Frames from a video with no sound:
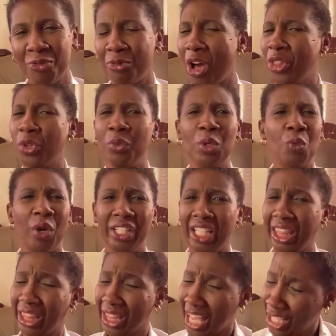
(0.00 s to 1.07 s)
Father, we want
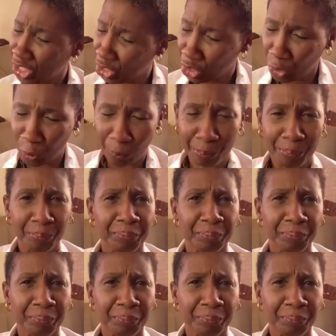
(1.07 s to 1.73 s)
to thank you